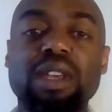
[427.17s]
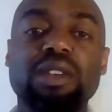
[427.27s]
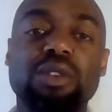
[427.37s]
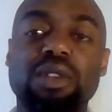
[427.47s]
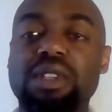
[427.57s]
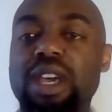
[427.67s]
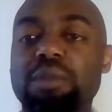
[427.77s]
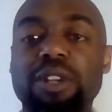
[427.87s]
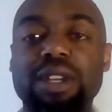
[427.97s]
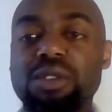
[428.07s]
So the
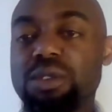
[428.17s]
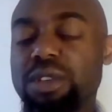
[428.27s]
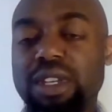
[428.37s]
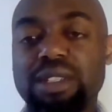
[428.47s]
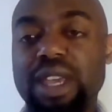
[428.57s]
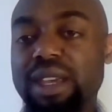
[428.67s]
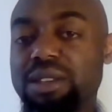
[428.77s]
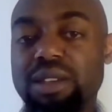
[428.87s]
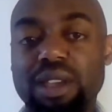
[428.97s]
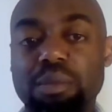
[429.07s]
timelines are the exact
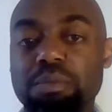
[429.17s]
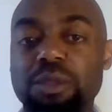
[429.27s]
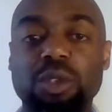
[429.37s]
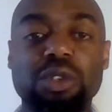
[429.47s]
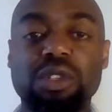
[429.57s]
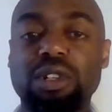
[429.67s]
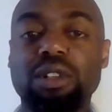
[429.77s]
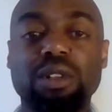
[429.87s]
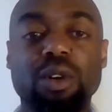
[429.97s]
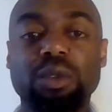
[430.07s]
same. You
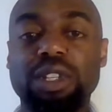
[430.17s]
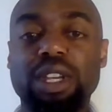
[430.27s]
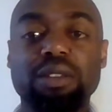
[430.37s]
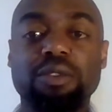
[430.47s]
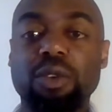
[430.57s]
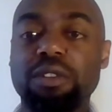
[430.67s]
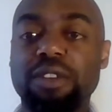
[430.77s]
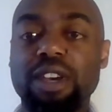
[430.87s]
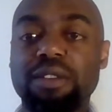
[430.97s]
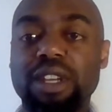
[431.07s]
still only get
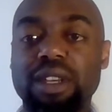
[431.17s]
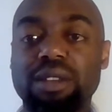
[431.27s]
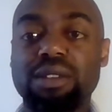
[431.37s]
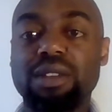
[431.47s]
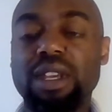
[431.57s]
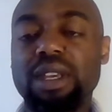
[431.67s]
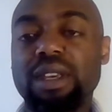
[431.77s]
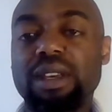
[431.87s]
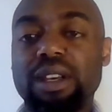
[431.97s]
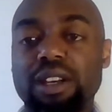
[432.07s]
45 days
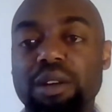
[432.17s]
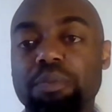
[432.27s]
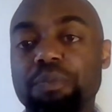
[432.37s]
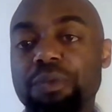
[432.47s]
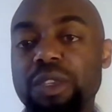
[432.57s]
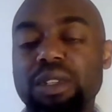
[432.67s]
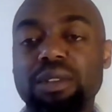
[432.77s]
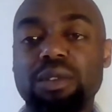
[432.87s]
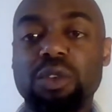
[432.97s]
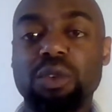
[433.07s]

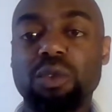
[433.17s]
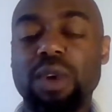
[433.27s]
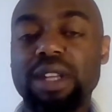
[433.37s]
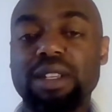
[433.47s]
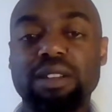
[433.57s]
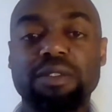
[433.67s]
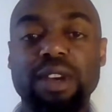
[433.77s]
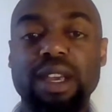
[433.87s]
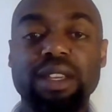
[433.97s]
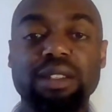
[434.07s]
to
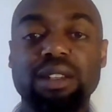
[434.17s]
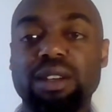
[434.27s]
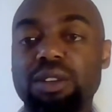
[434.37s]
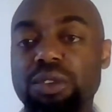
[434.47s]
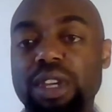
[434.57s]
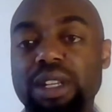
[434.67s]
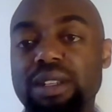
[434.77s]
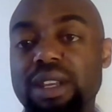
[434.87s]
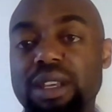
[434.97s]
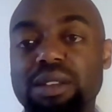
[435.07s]
identify, and then 180
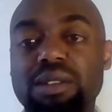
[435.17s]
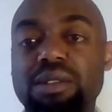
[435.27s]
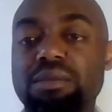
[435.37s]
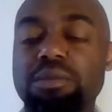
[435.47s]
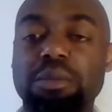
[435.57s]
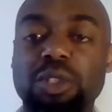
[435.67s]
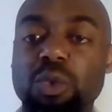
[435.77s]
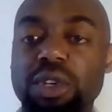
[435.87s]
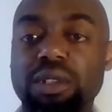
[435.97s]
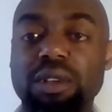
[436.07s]
days
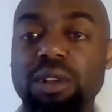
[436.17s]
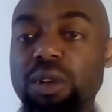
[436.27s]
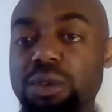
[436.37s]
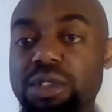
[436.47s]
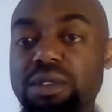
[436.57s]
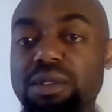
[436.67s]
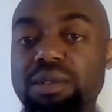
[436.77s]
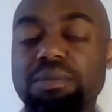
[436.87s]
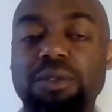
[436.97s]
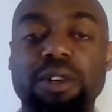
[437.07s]
between the closings,
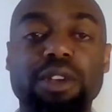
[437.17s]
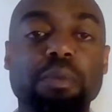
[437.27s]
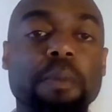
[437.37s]
right?